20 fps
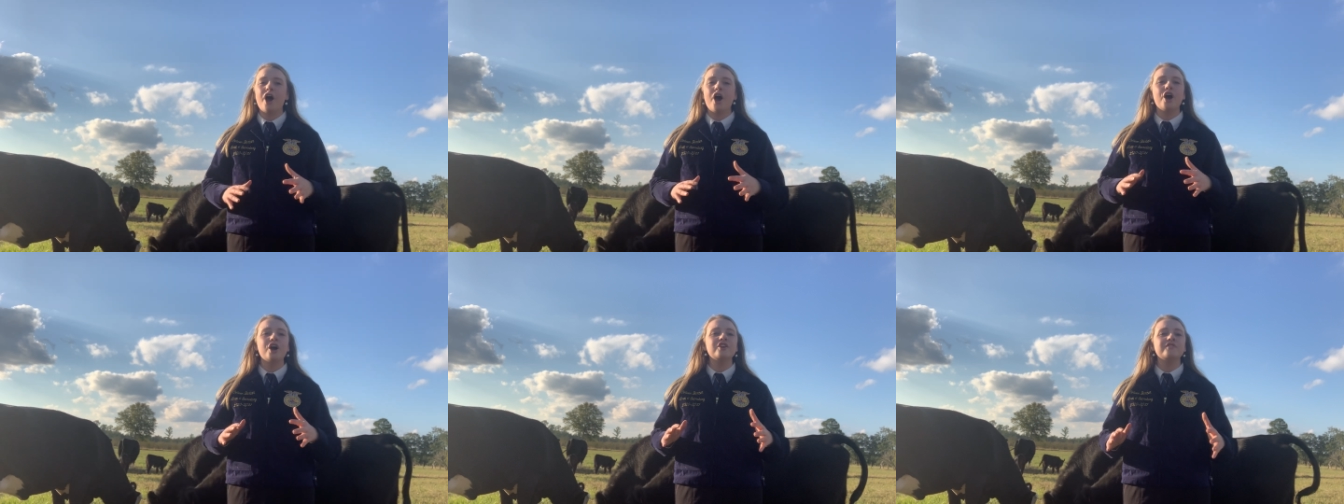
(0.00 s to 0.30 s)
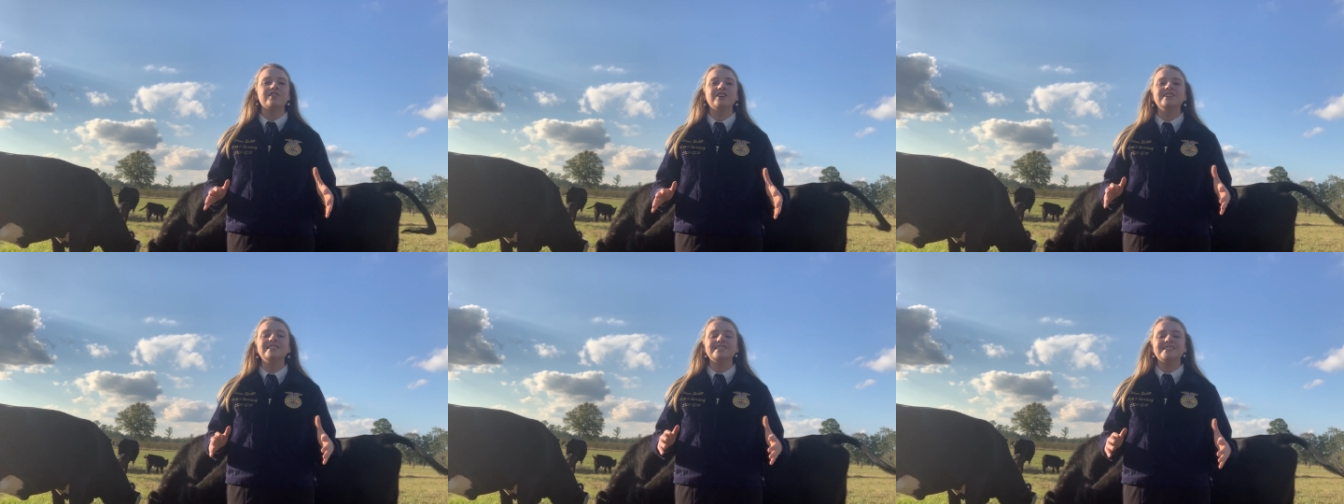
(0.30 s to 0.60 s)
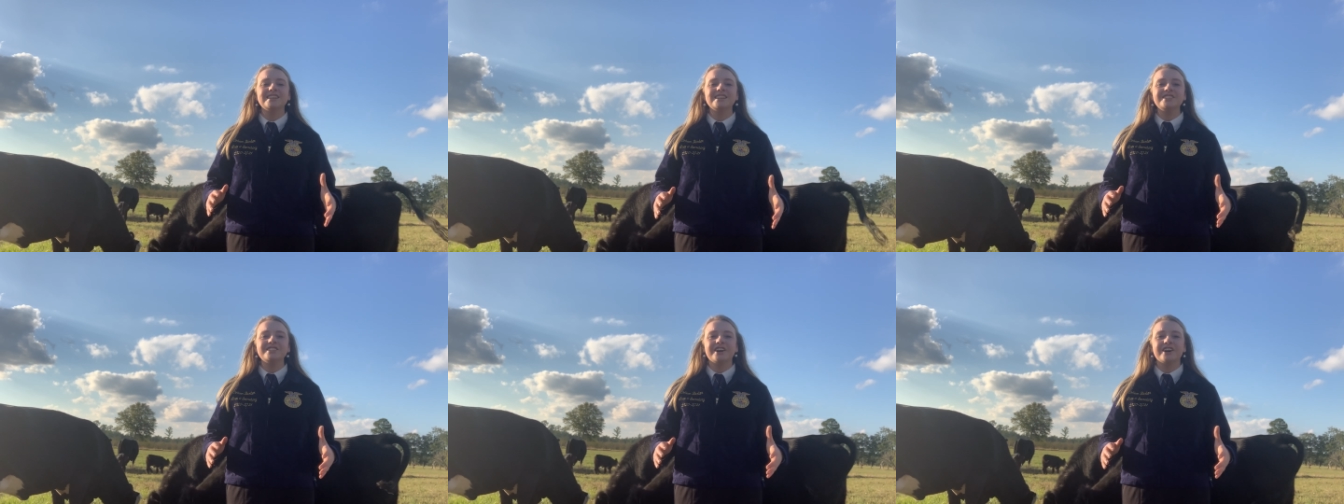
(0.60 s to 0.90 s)
over
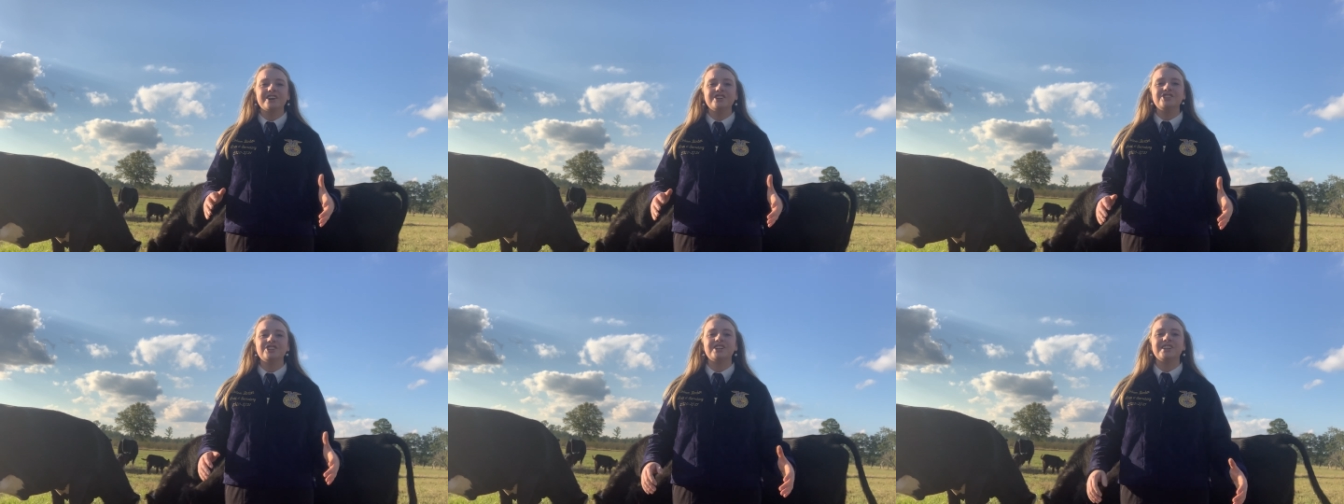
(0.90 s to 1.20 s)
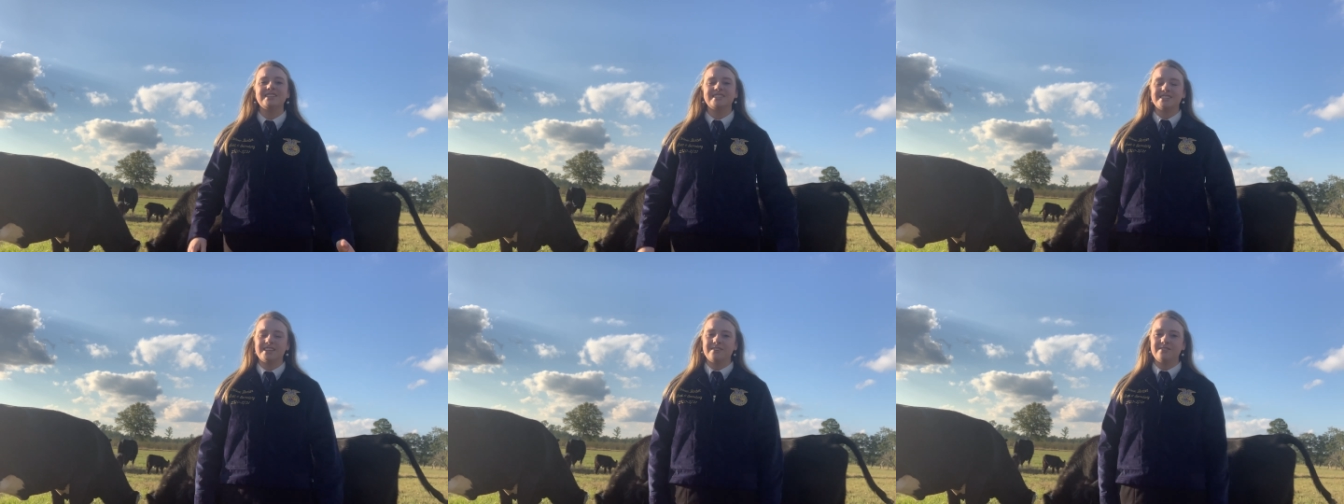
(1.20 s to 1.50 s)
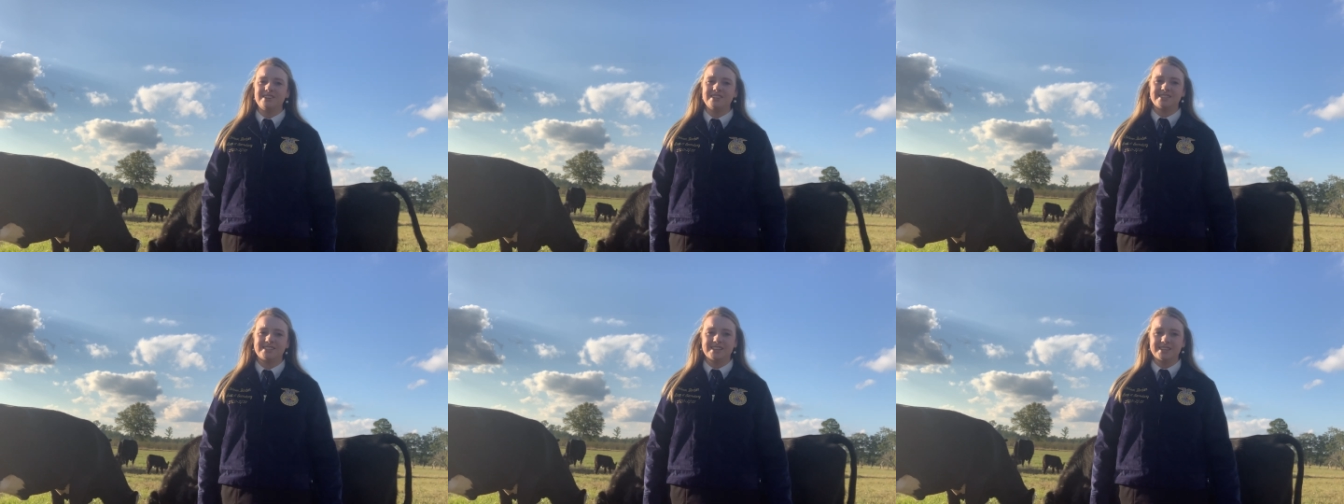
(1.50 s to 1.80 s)

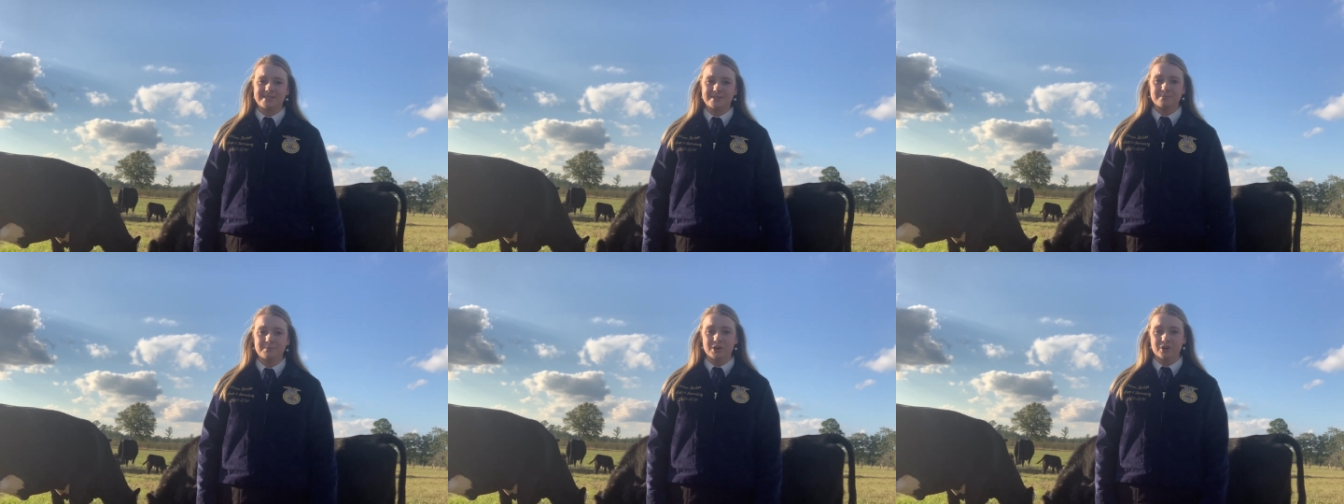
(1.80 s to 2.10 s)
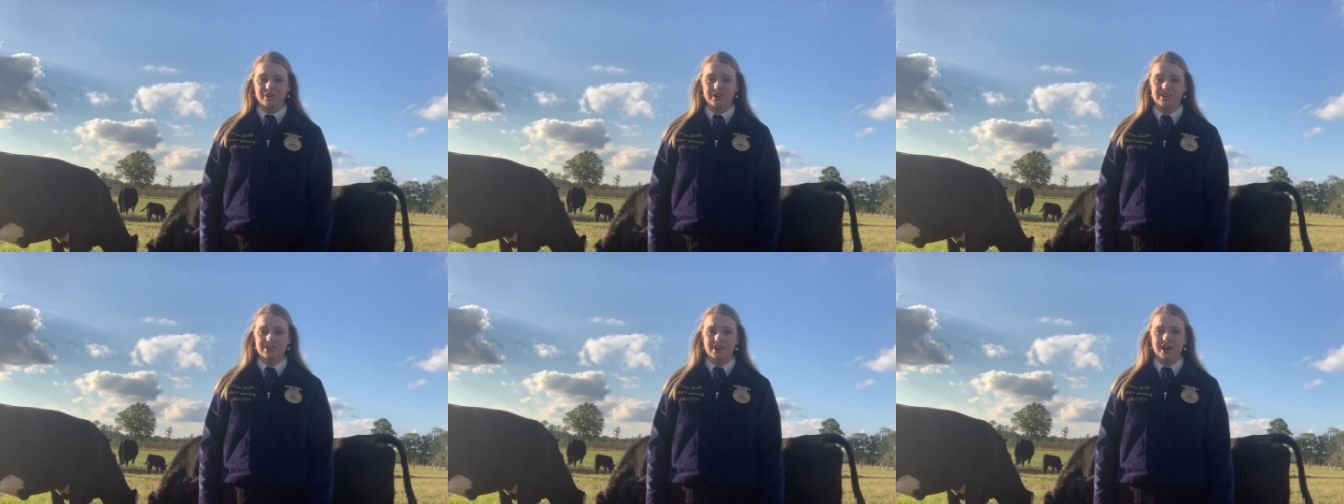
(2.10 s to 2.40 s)
$676 million.